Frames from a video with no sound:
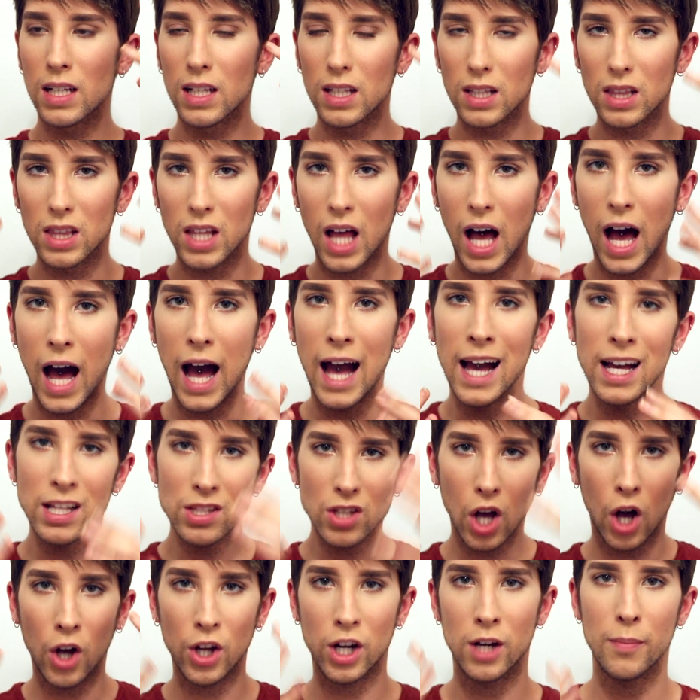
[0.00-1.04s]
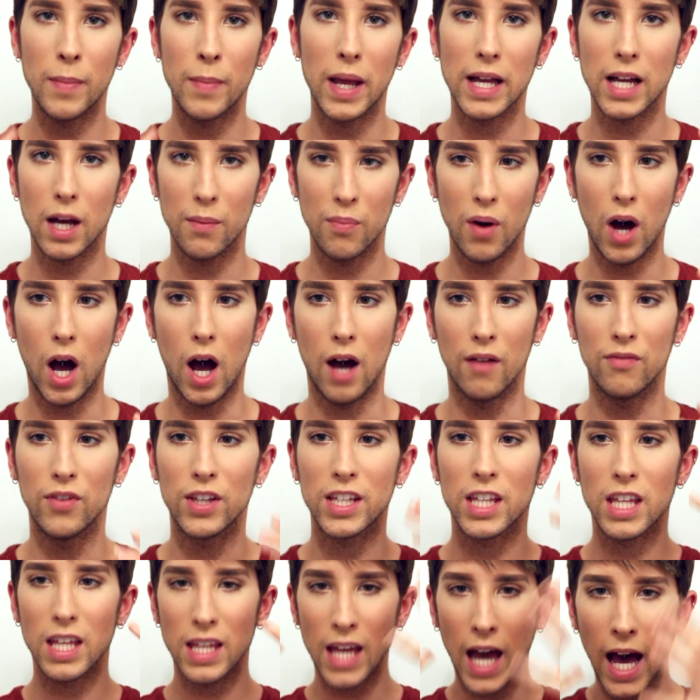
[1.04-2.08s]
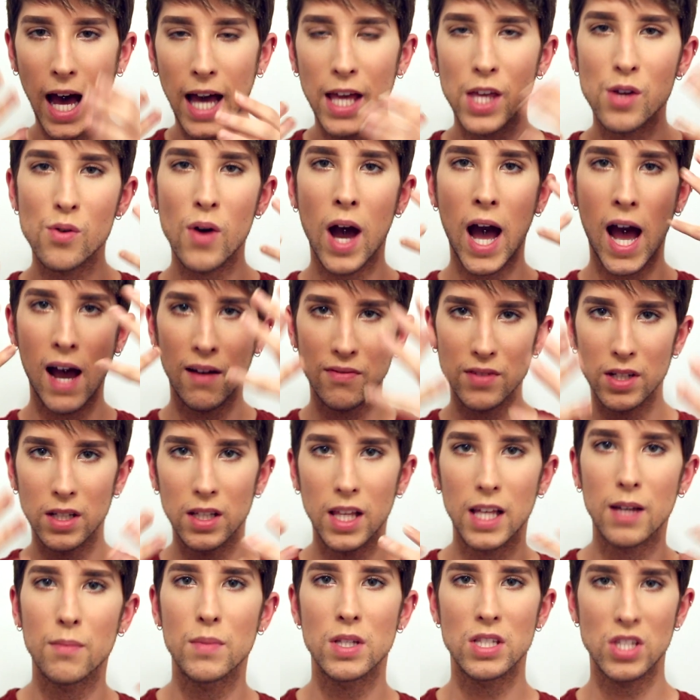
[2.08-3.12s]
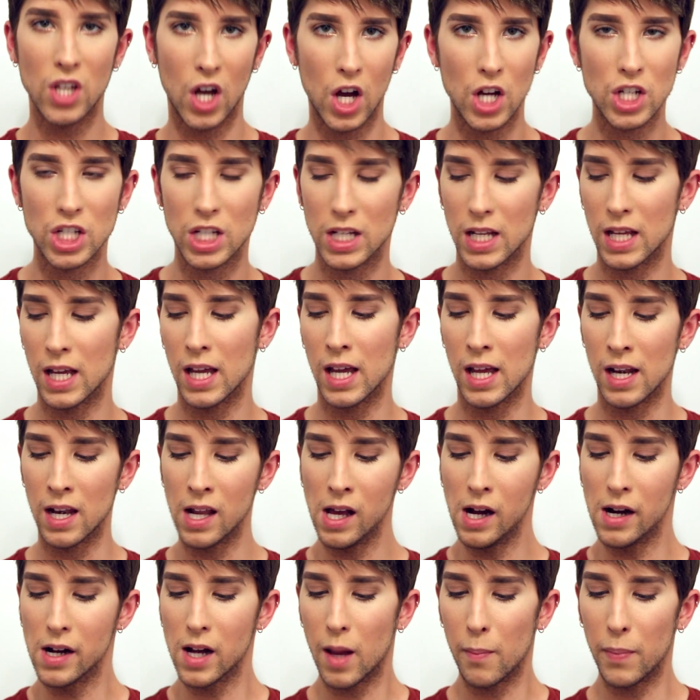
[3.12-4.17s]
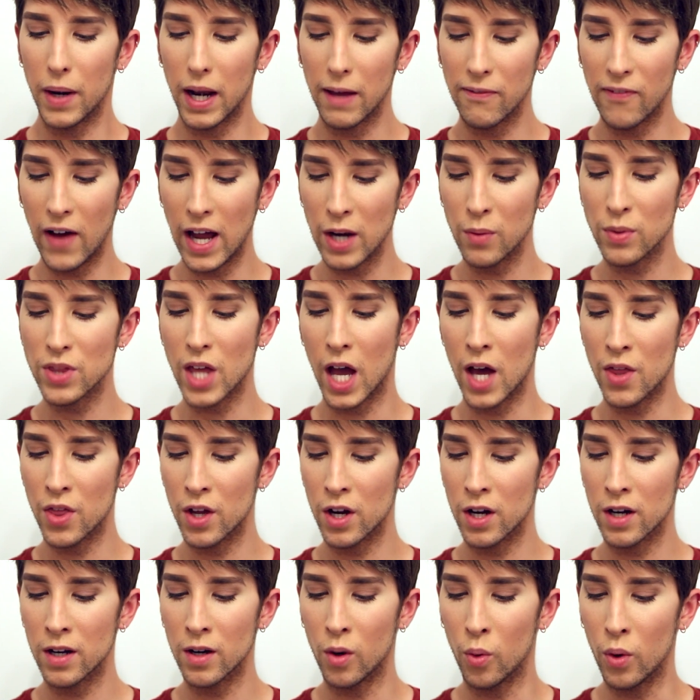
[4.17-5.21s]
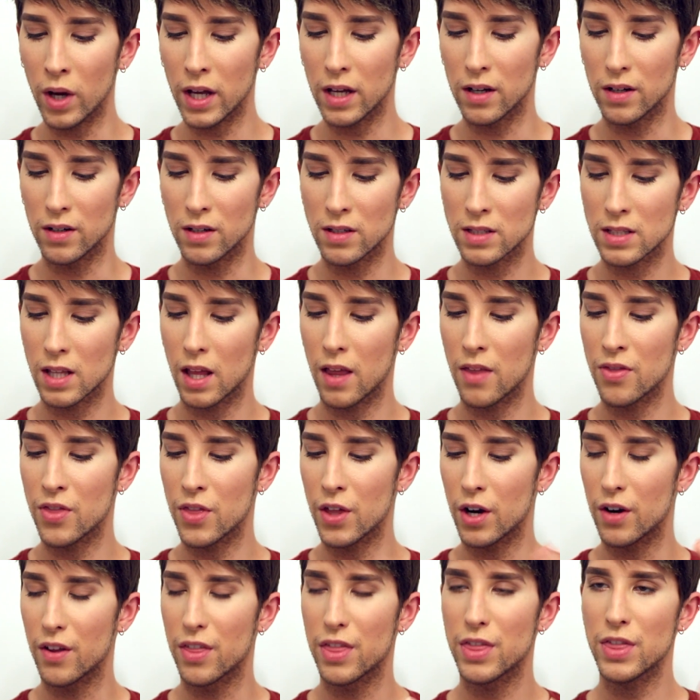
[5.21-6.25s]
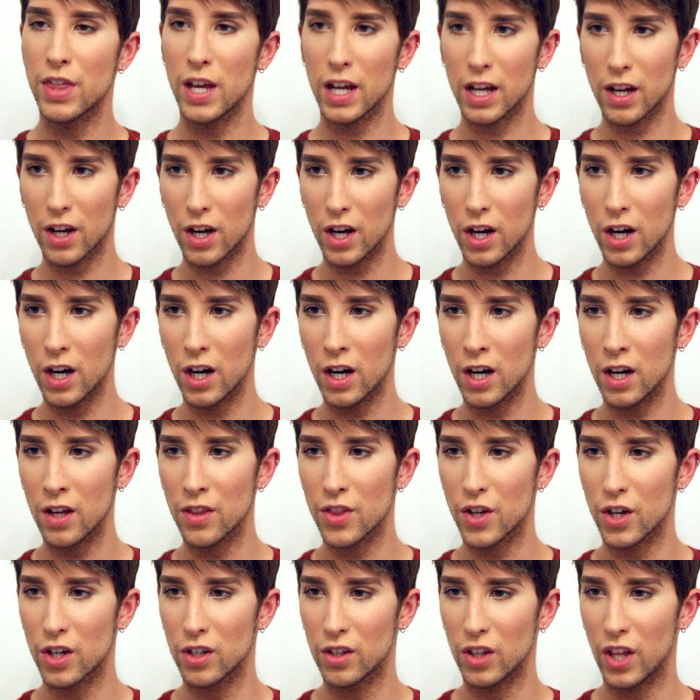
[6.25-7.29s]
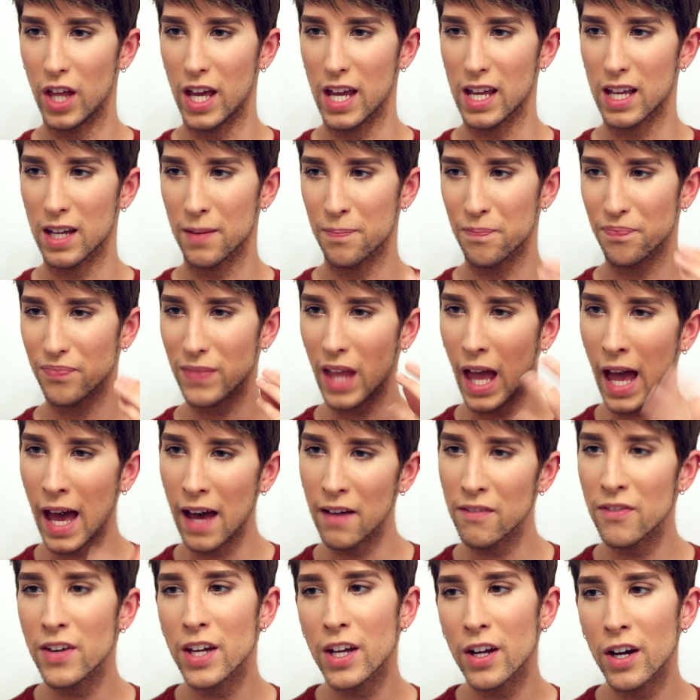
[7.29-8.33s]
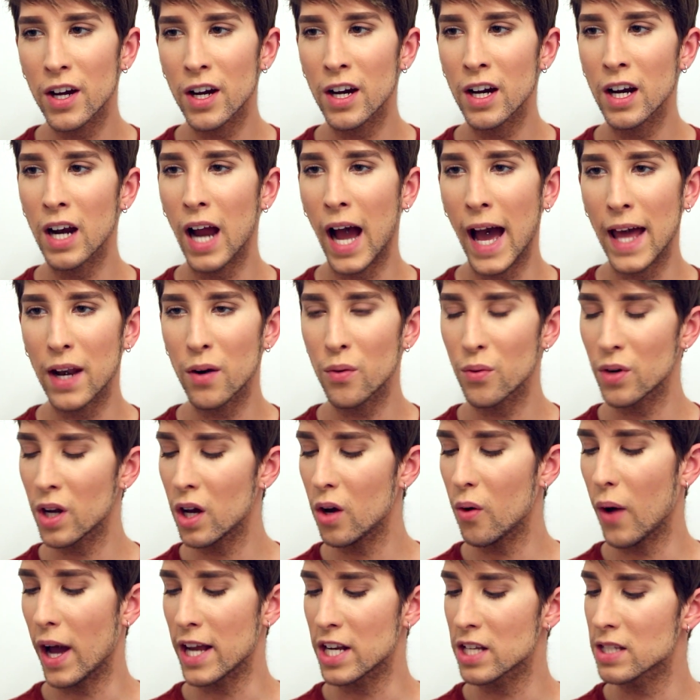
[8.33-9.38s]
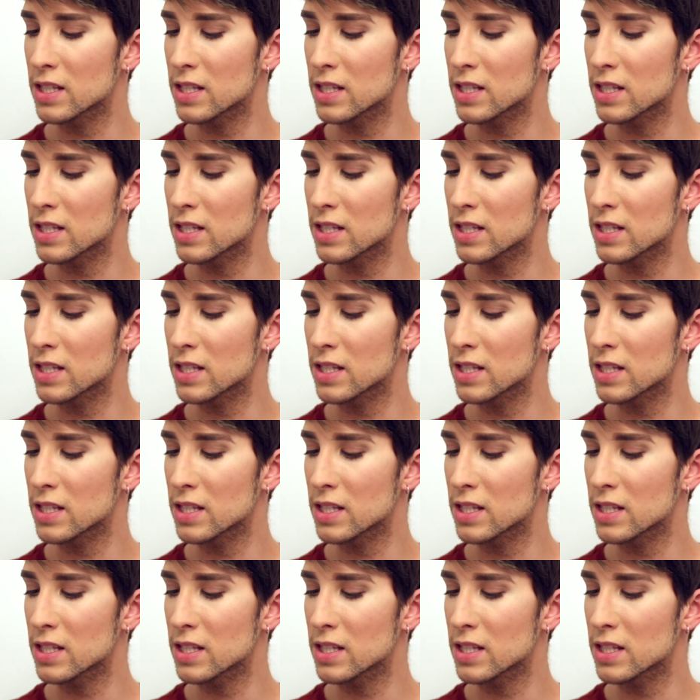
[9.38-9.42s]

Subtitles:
glides all your makeup off. Like, yeah, you have to like massage it in, but I find with other oils, they're thicker, they're like heavier. I don't know,